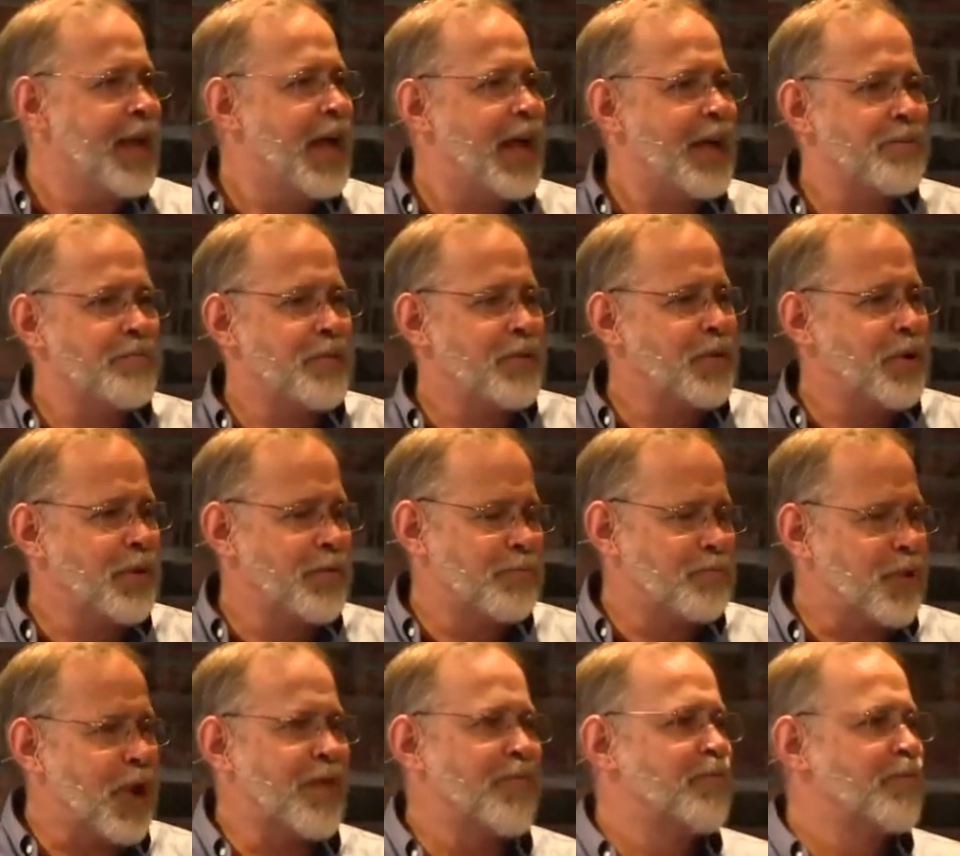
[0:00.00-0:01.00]
Or I'm
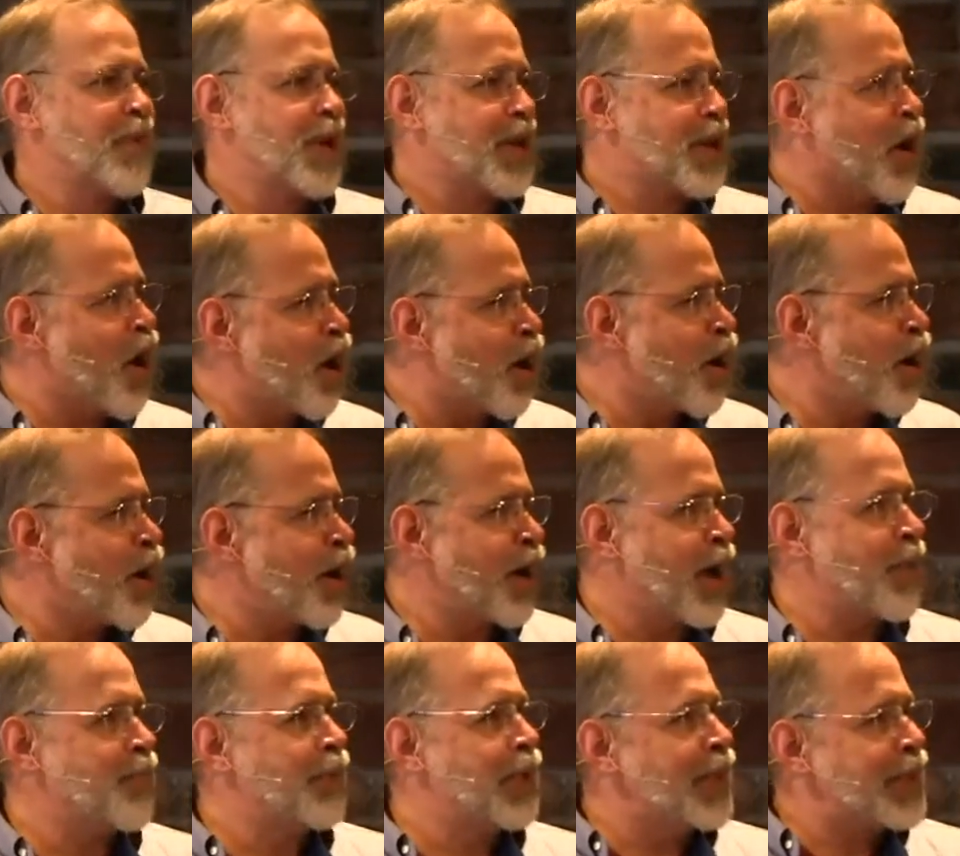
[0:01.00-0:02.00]
driving my car.
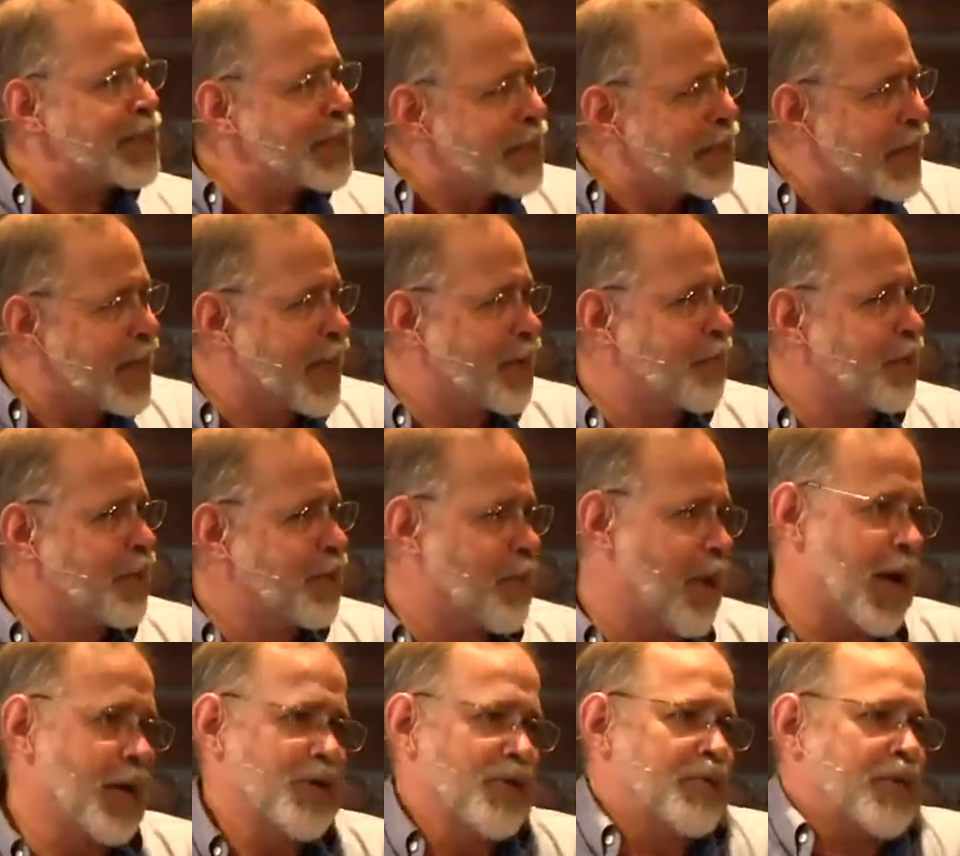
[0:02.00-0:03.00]
I'm listening. I mean, the
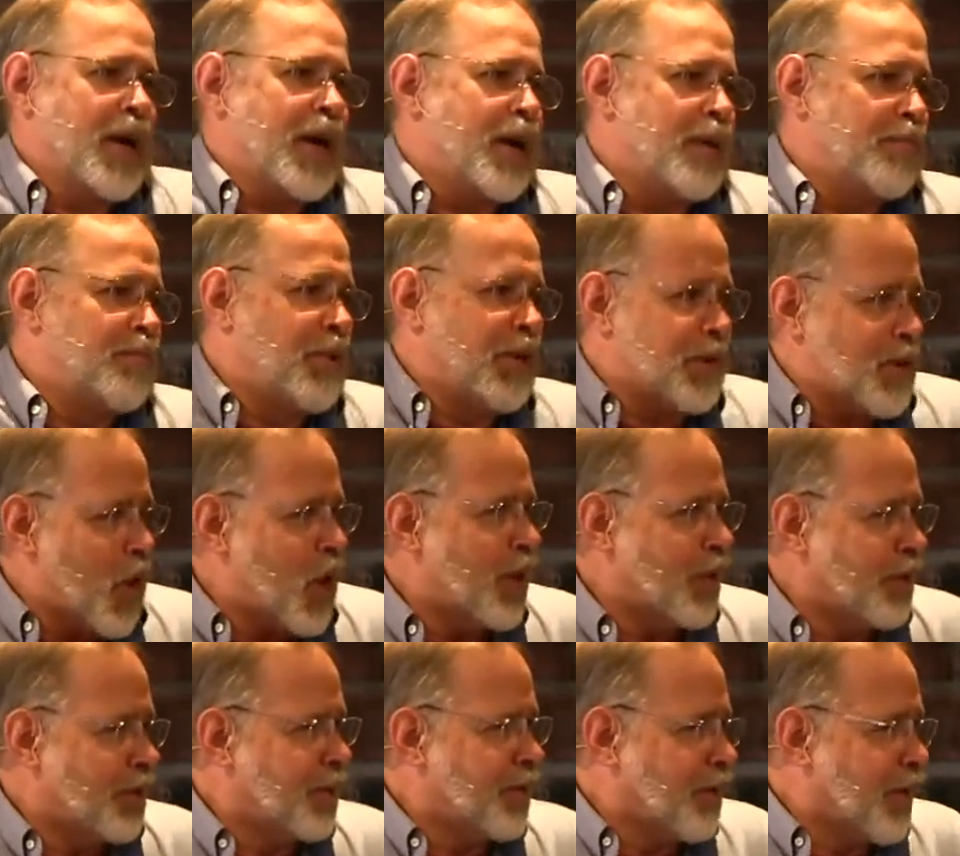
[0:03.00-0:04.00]
pastor's got to be
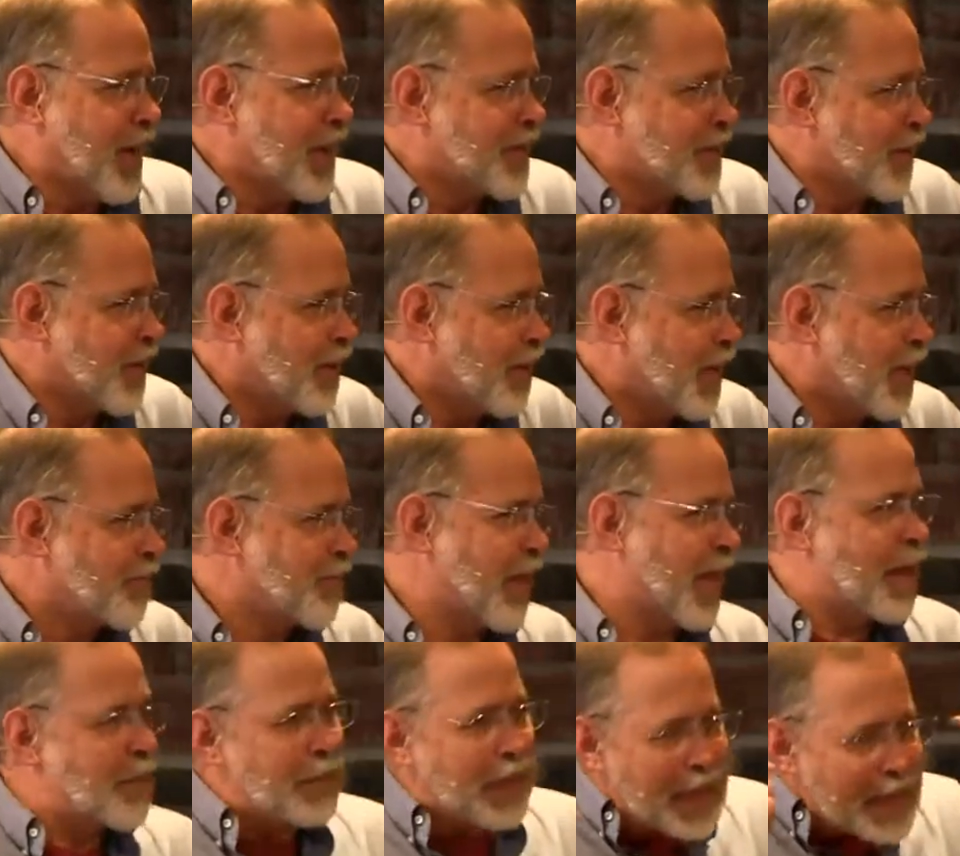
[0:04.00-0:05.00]
taught, you know, right? So
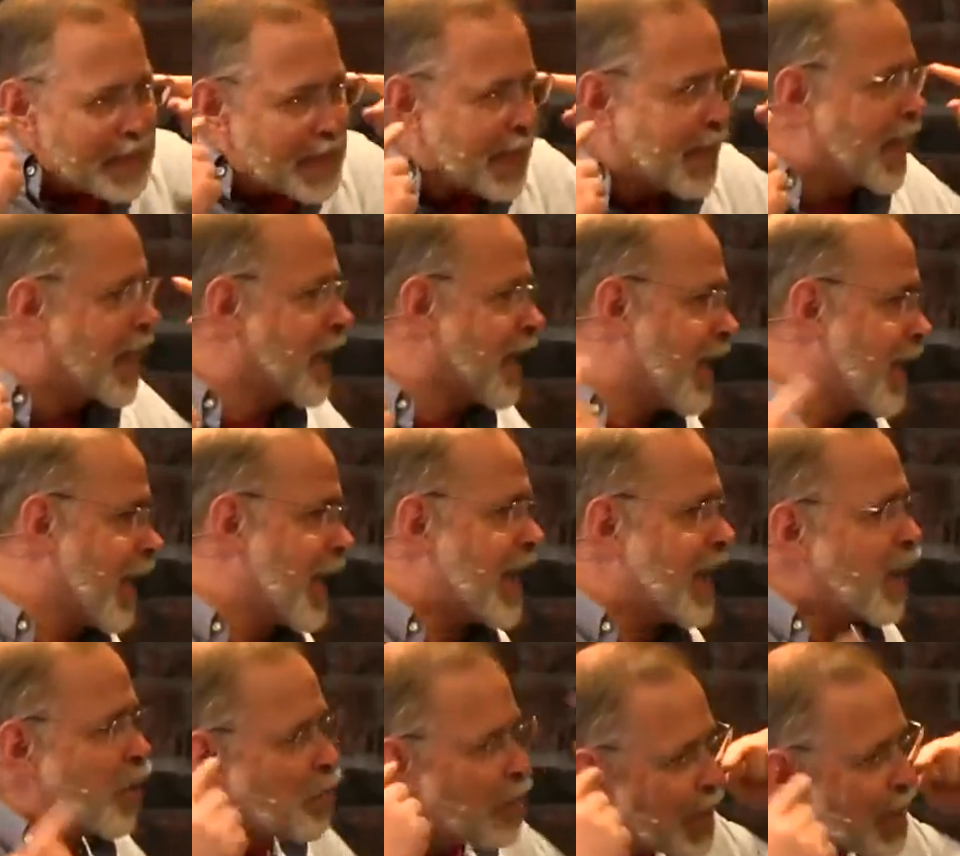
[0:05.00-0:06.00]
I'm listening. I got
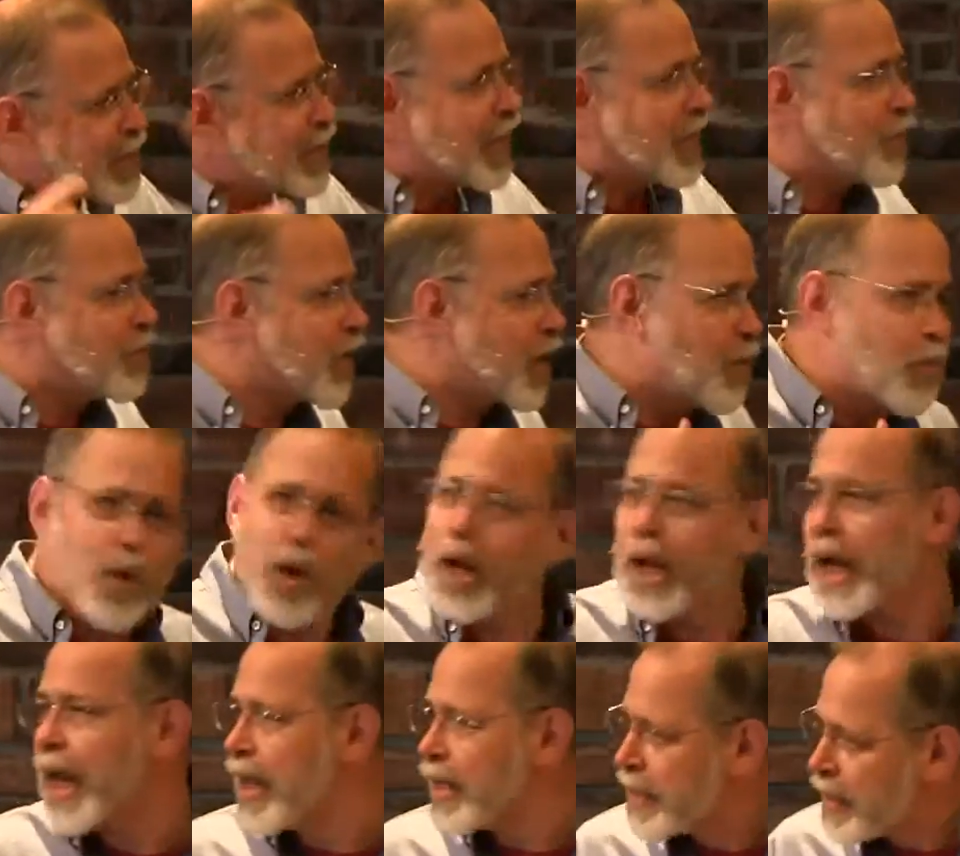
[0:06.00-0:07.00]
earbuds in when I'm
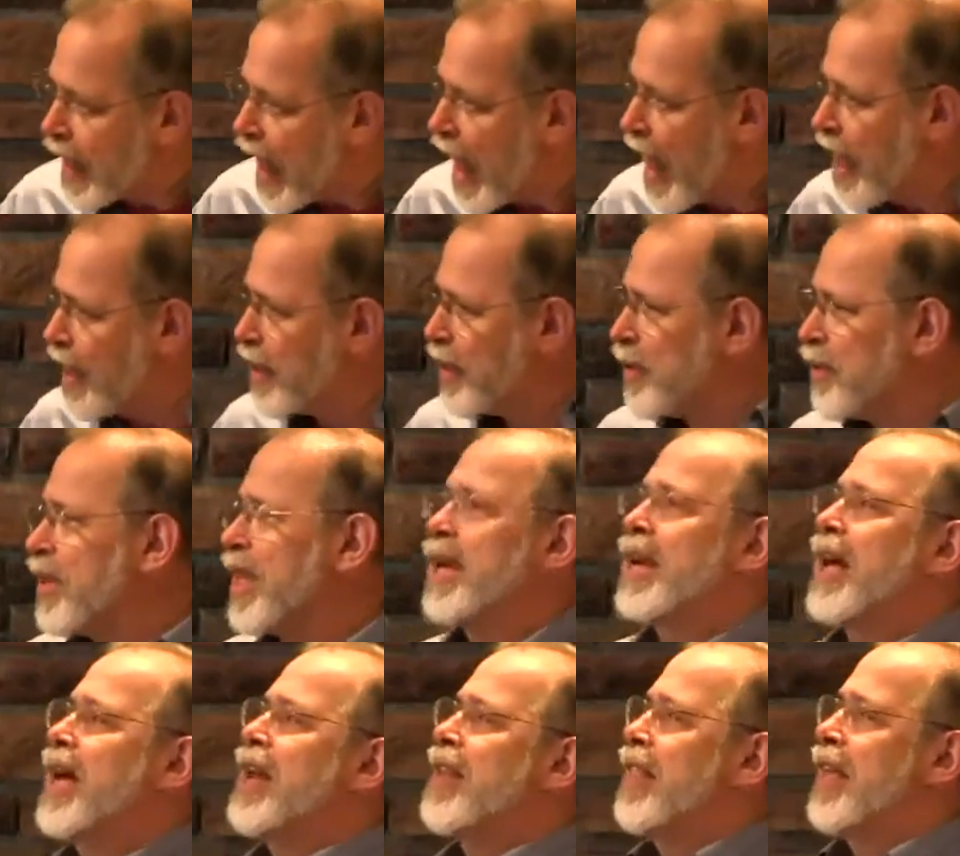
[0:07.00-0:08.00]
working outside and doing
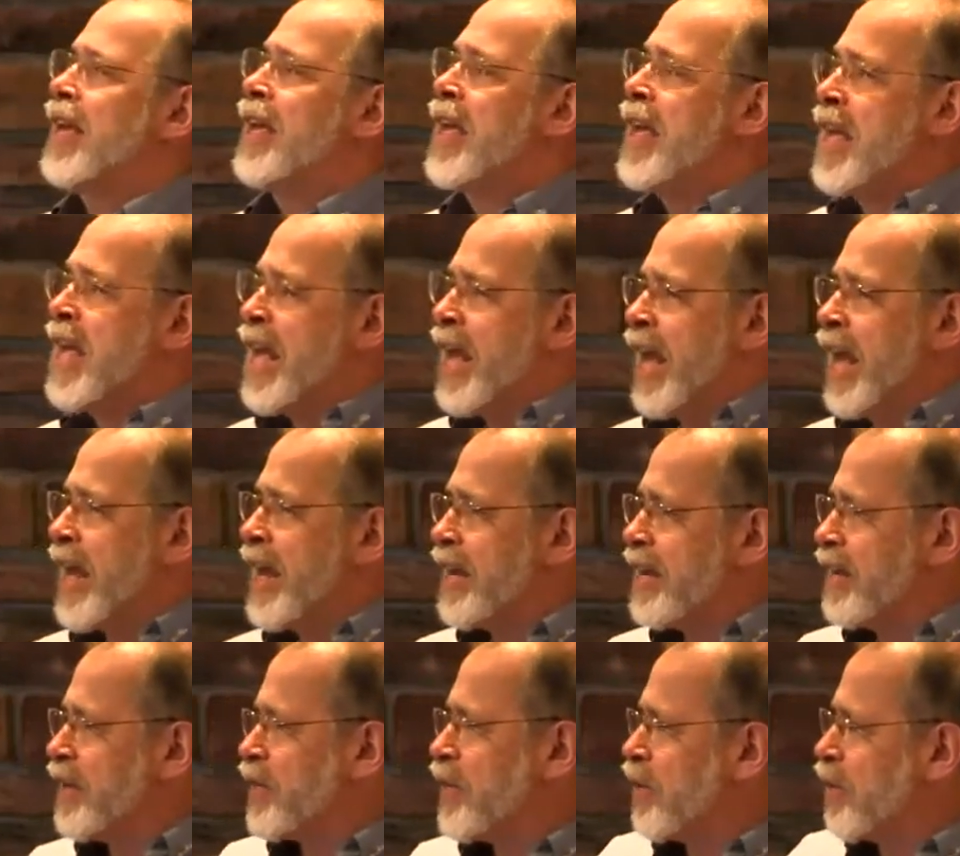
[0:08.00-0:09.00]
that kind of thing.
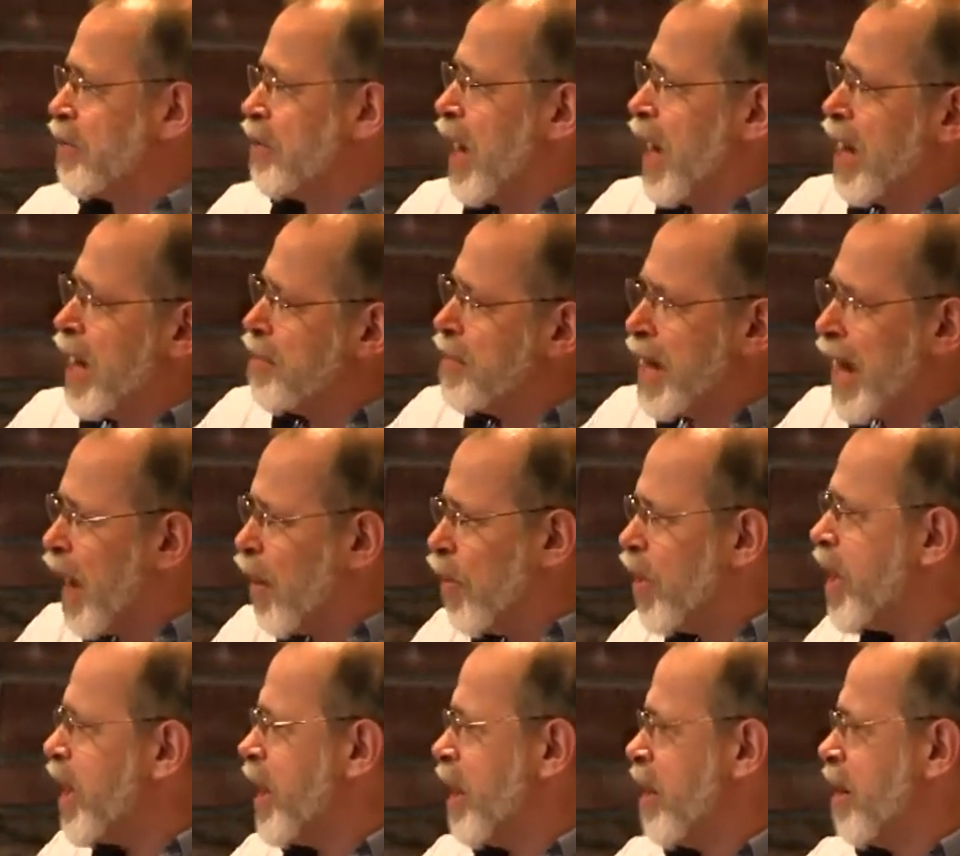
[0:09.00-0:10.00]
And so, I mean, I
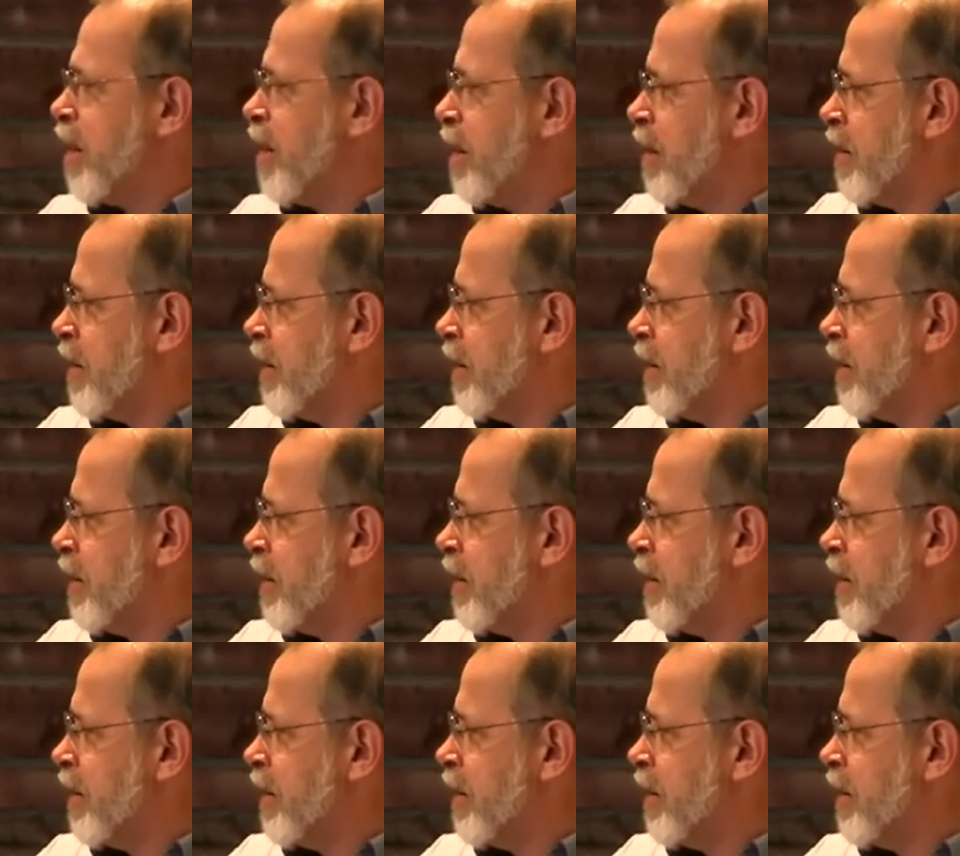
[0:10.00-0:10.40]
want to hear.